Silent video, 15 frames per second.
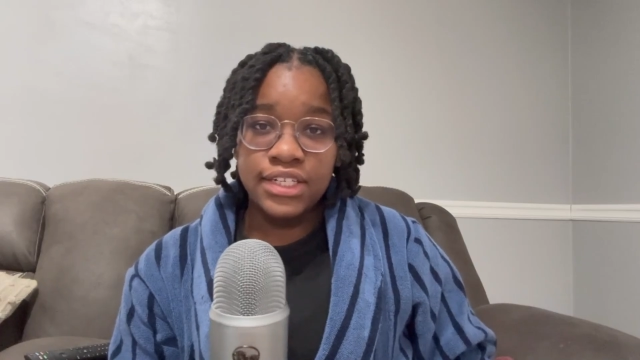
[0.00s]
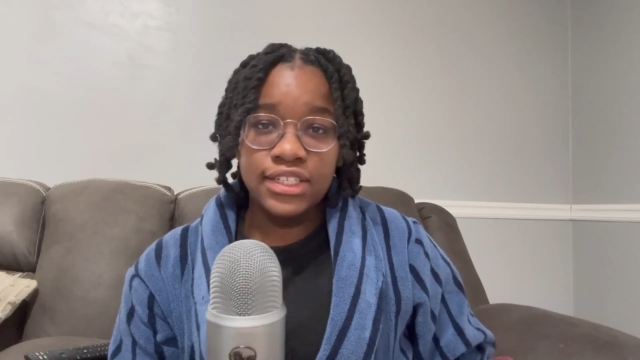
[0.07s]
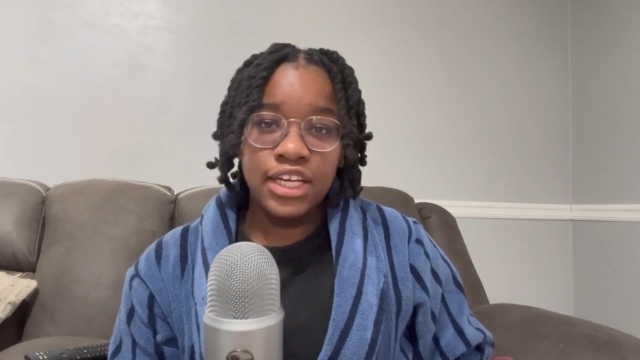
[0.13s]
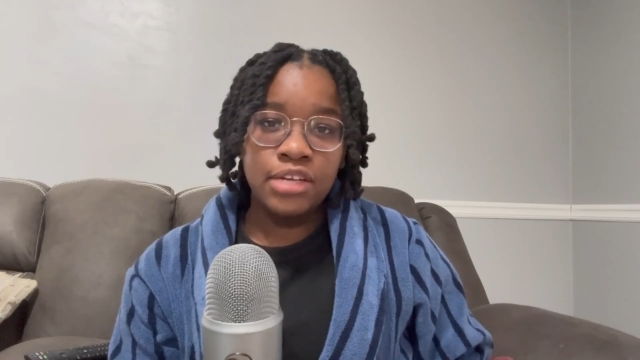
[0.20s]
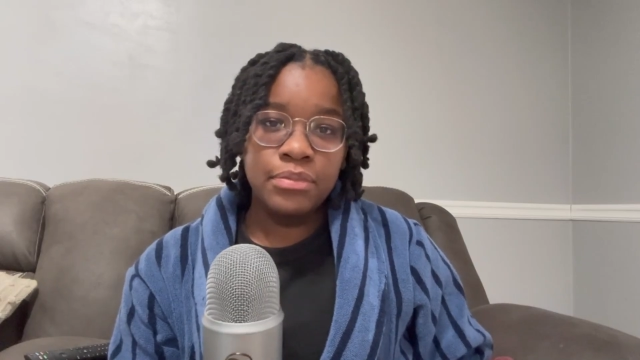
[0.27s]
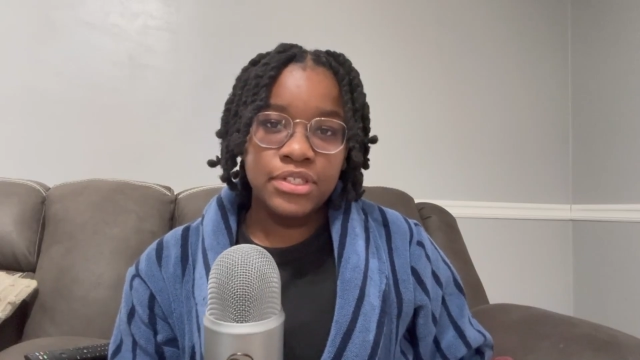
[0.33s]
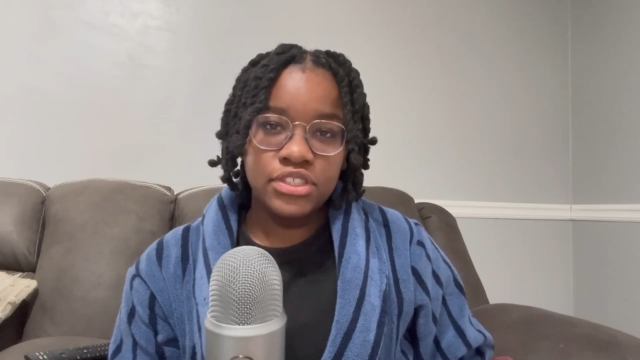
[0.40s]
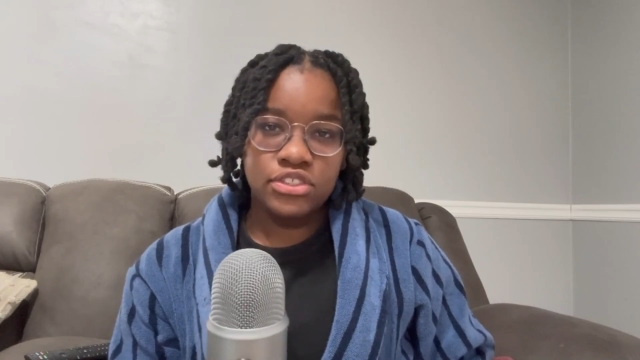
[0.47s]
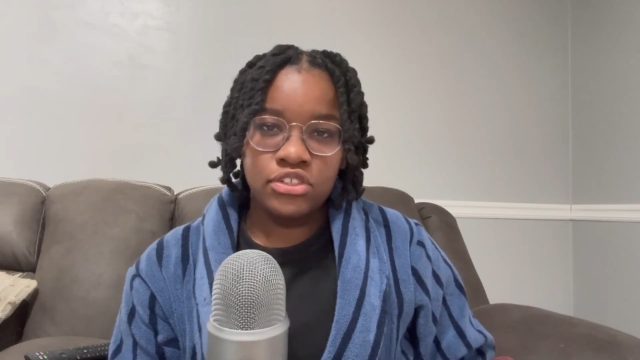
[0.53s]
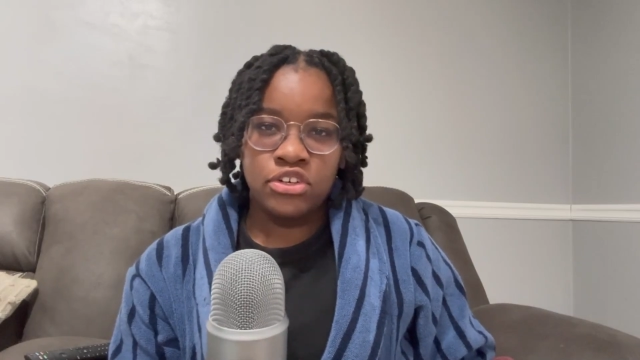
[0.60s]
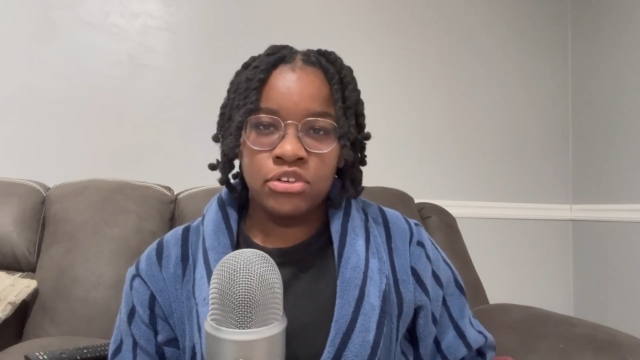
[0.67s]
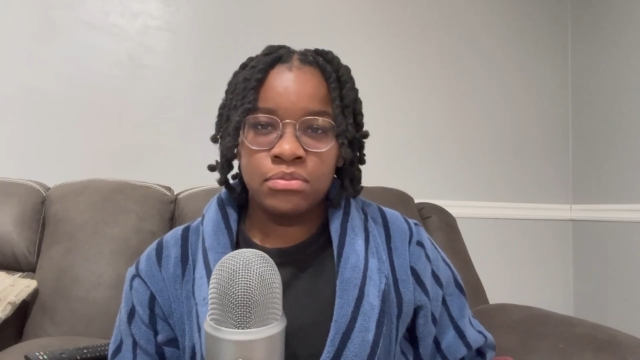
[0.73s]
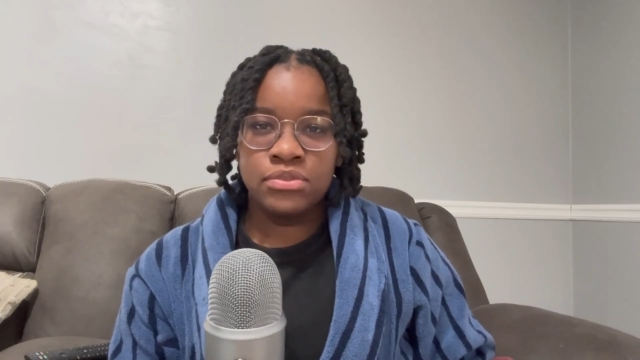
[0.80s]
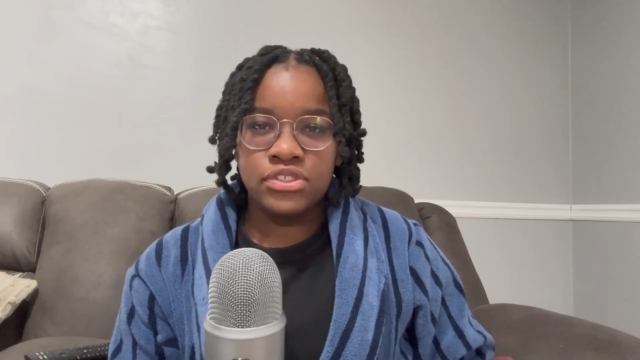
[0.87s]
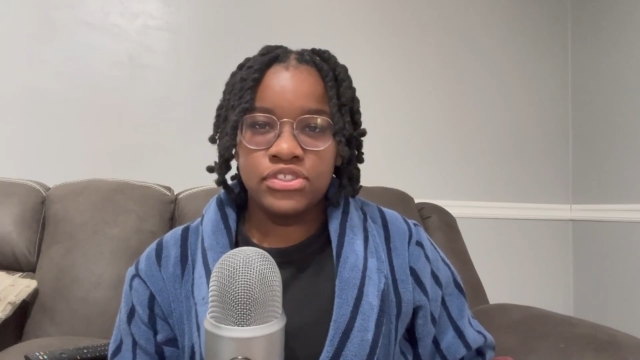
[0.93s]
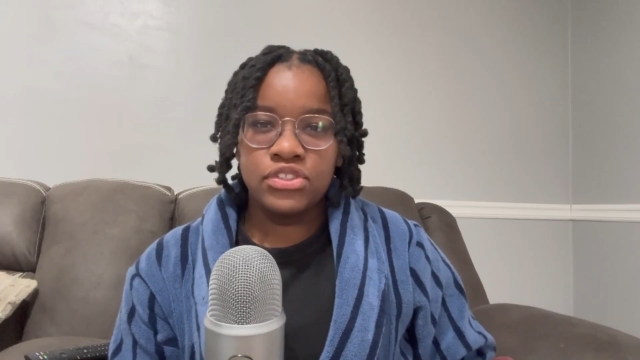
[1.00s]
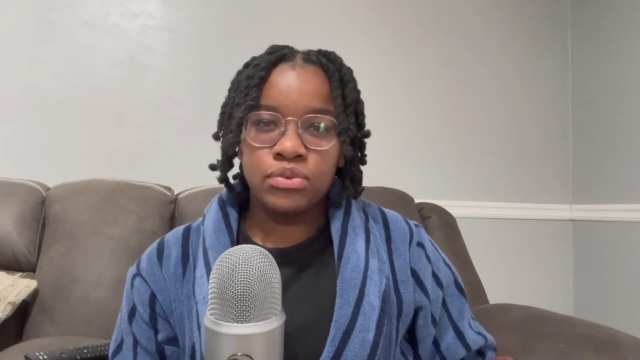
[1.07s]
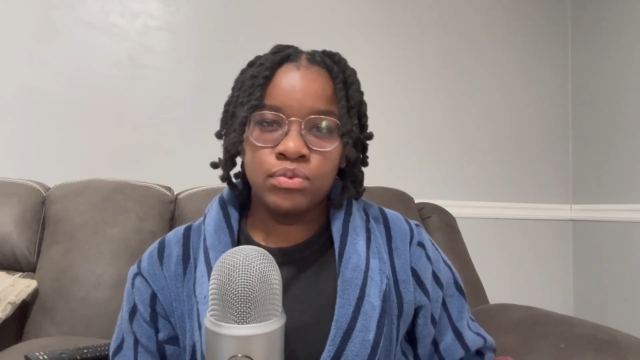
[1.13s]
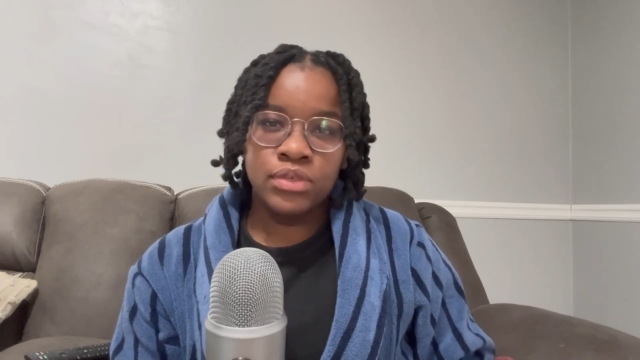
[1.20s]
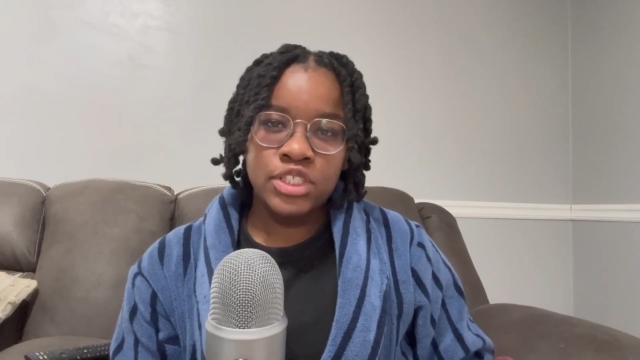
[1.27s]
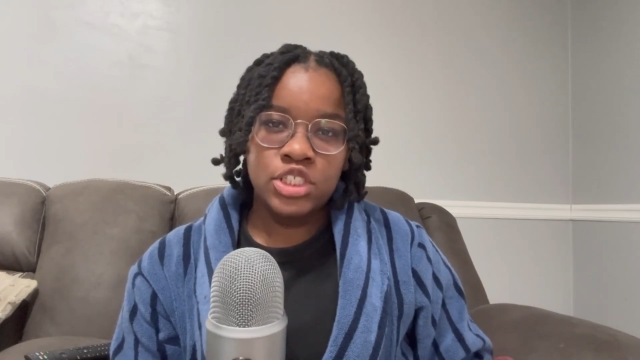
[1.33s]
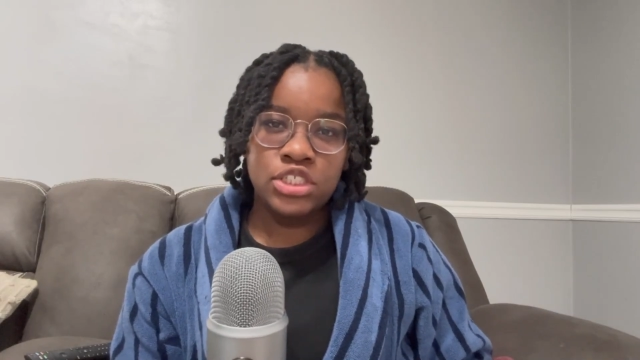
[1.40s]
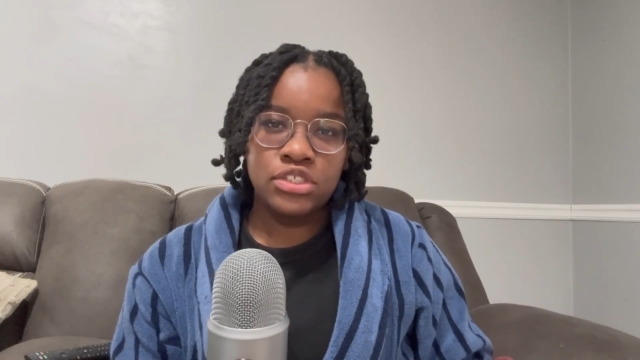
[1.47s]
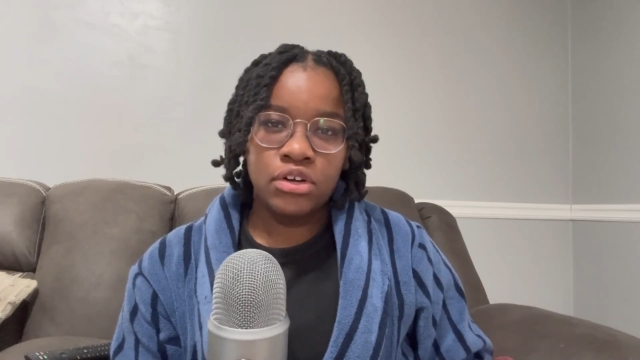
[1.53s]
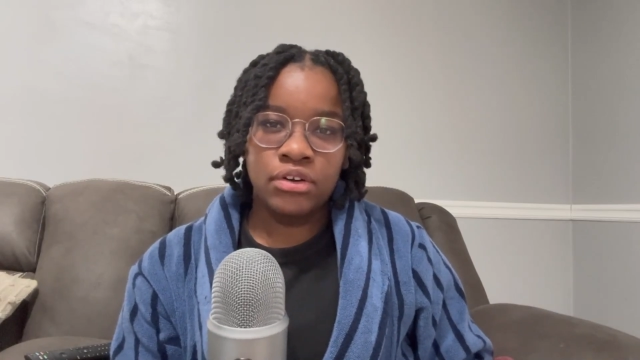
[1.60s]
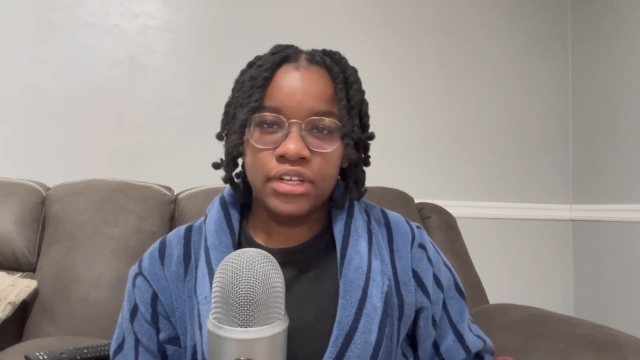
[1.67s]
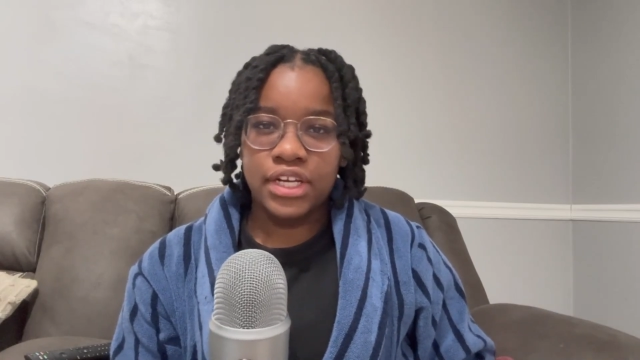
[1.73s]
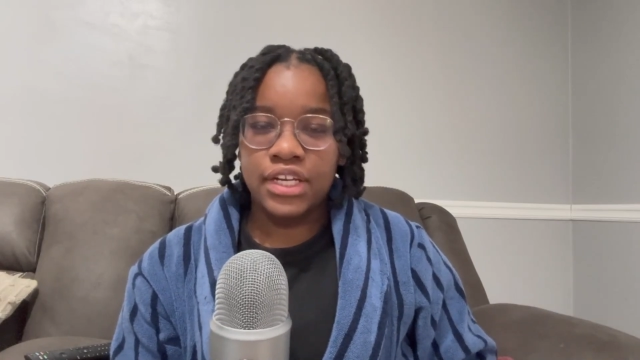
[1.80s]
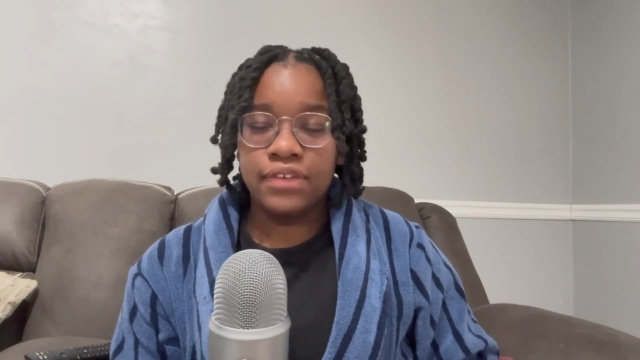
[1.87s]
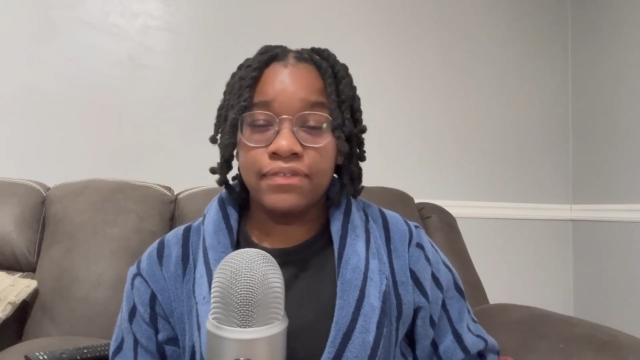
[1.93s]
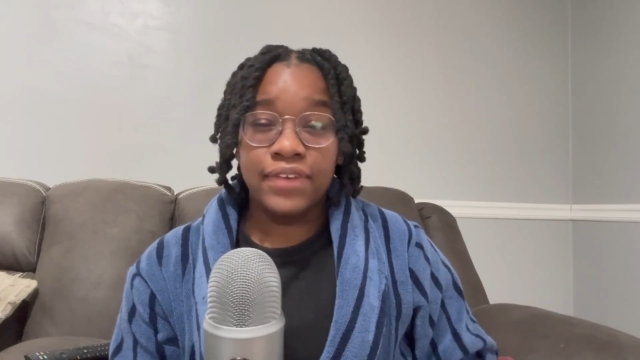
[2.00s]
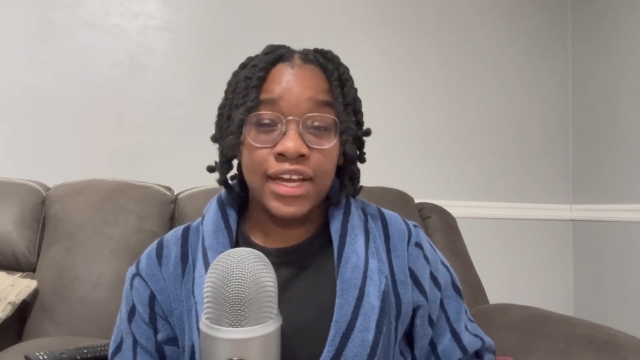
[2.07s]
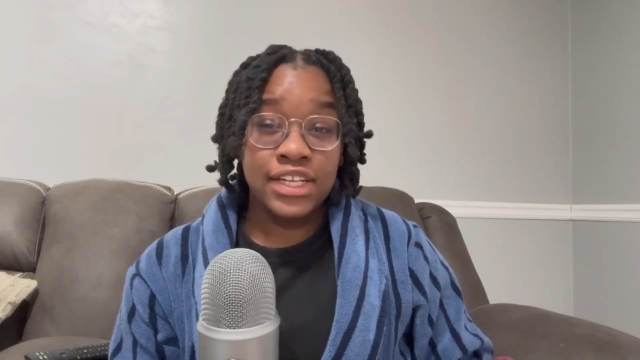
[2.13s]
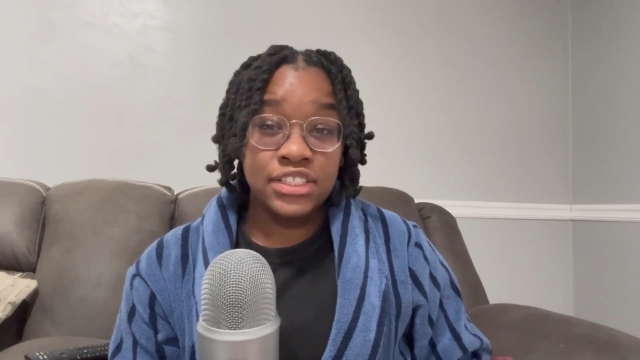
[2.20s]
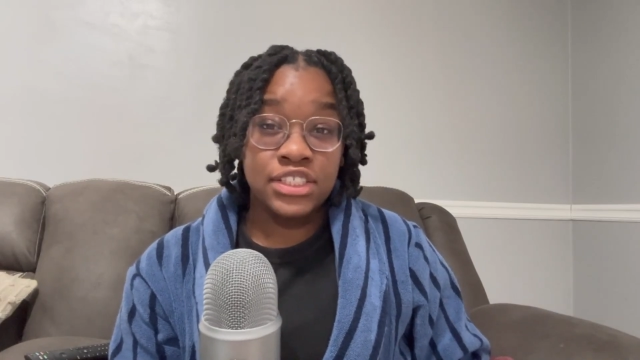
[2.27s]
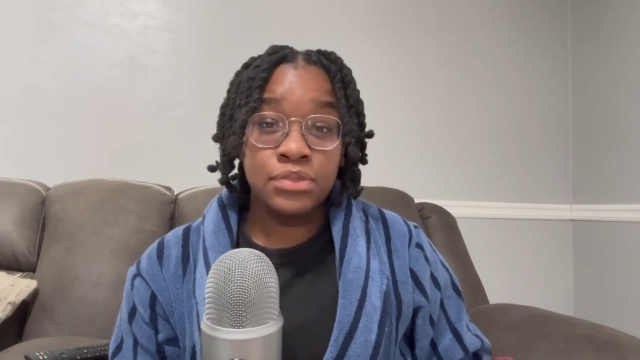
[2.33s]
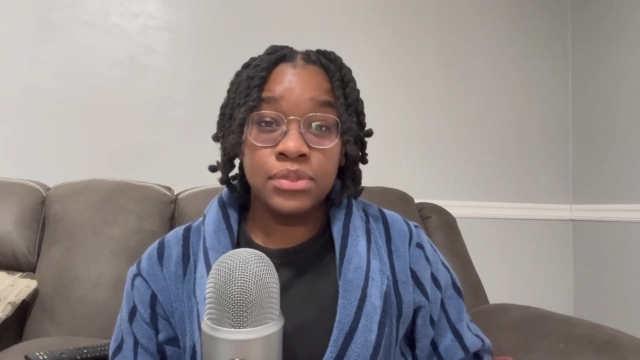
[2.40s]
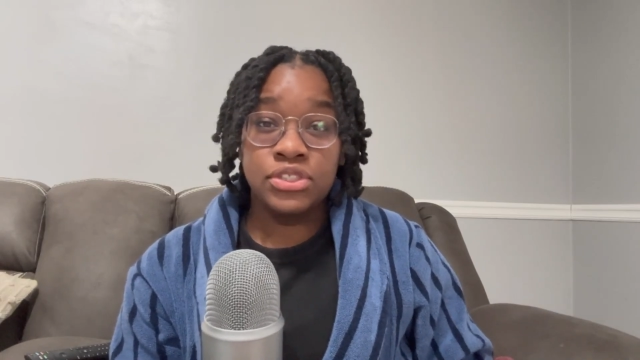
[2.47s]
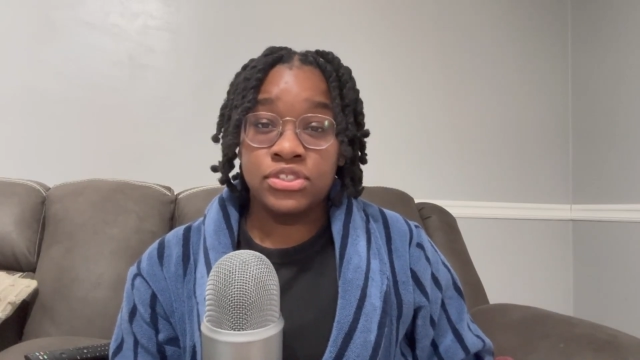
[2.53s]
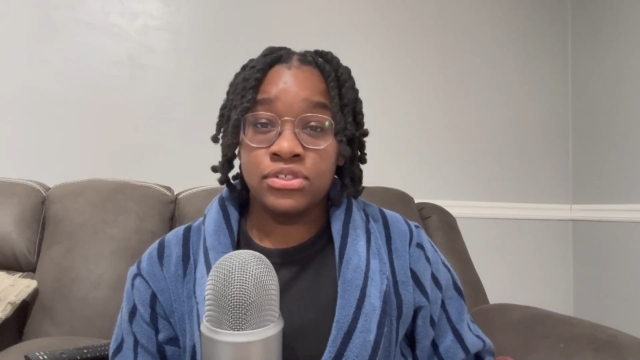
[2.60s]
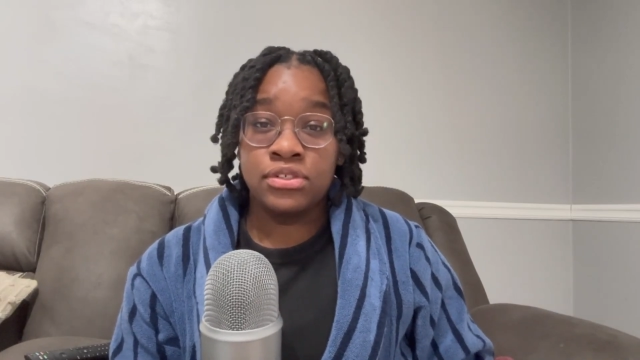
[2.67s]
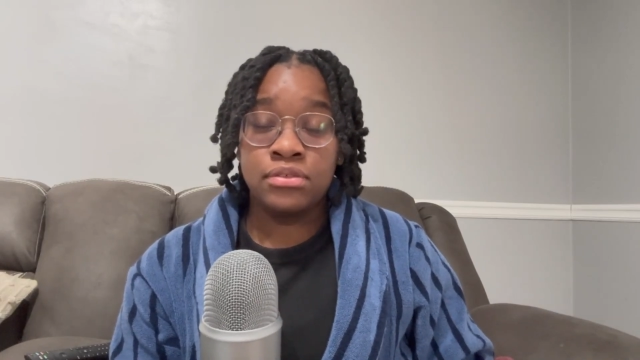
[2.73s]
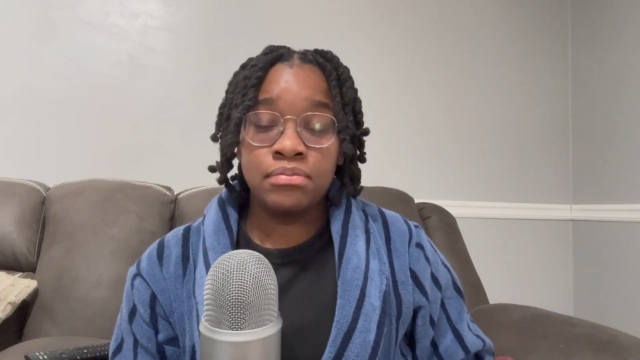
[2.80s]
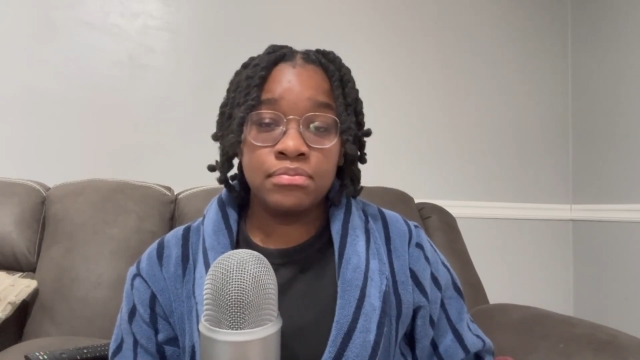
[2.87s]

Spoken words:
layman's terms, the rich are getting vastly richer,